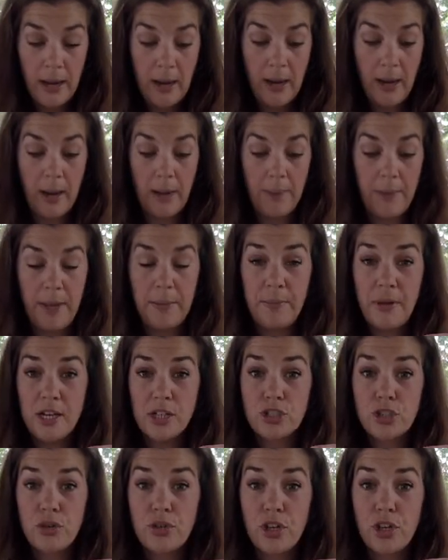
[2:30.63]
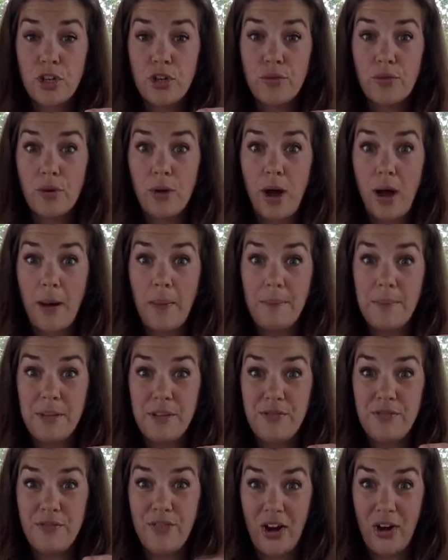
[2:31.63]
and make sure that you're
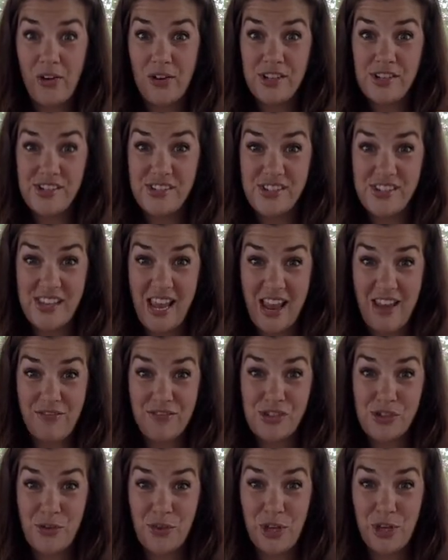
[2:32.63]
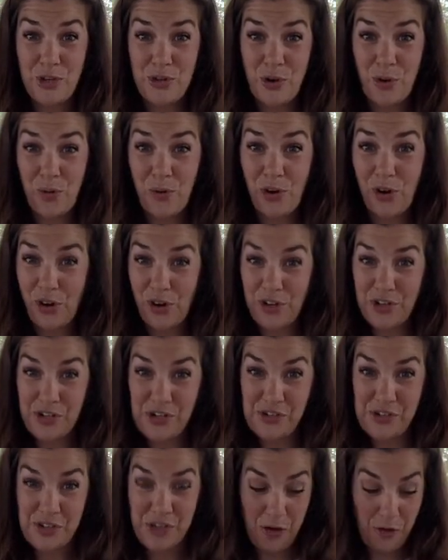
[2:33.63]
being very safe so that you don't hurt
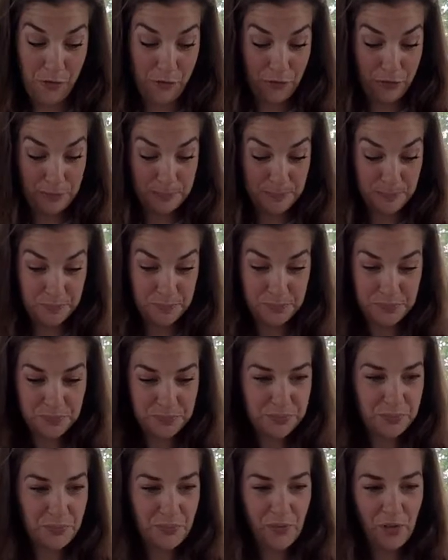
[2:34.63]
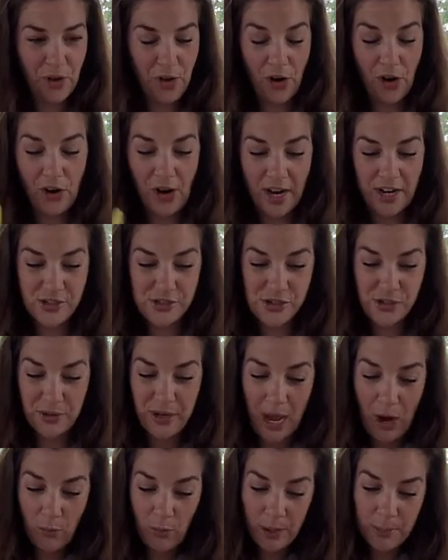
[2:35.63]
yourself. All right, so
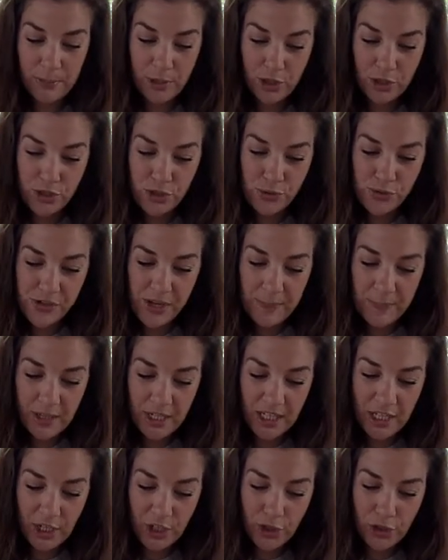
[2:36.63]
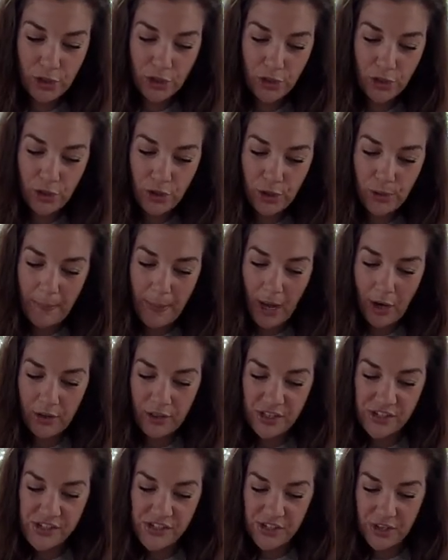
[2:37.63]
now what I'm going to do is I'm going to get a good amount of
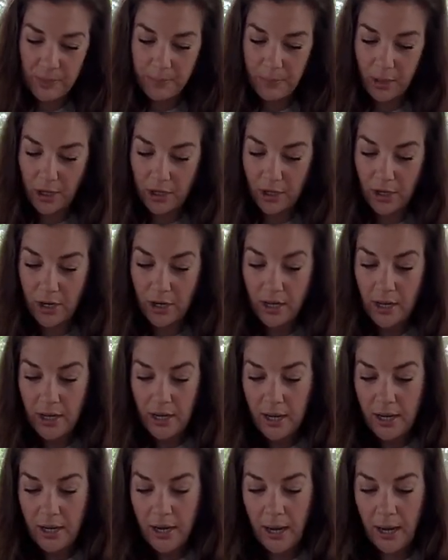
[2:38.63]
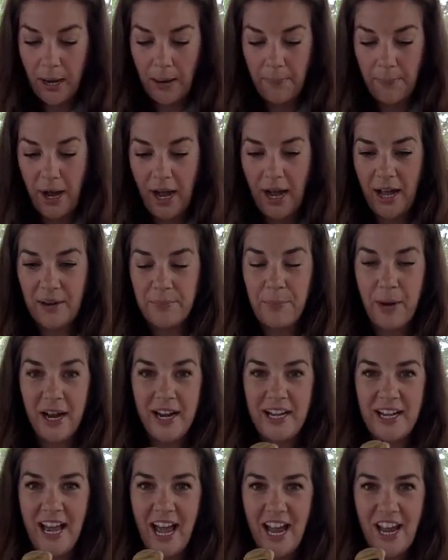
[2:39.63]
this sun butter on my
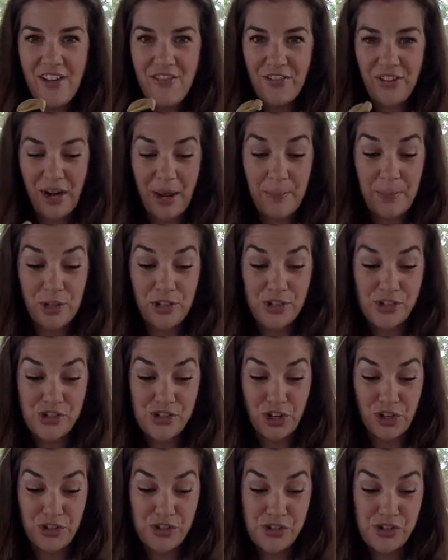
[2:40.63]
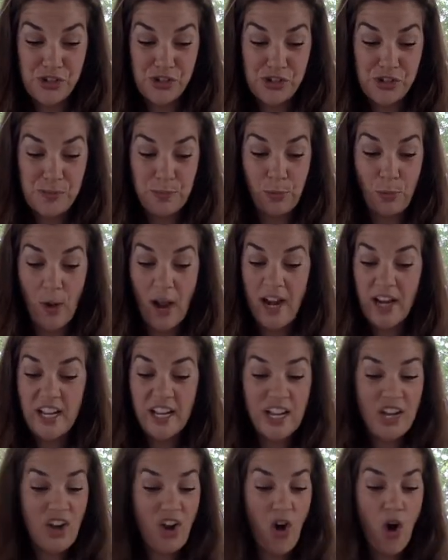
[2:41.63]
knife, and I'm going to start spreading
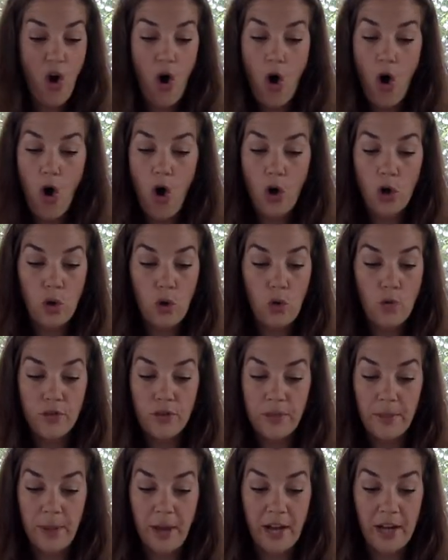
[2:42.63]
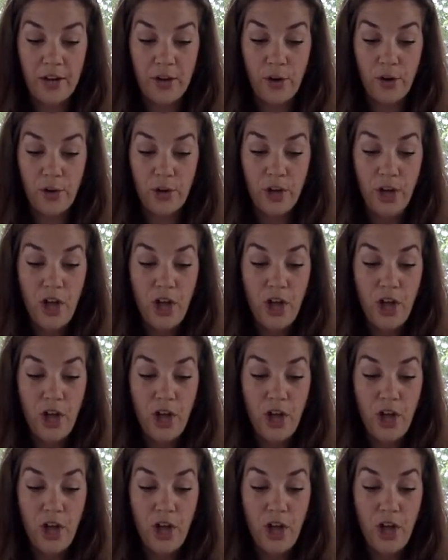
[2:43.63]
it all over the pine cone.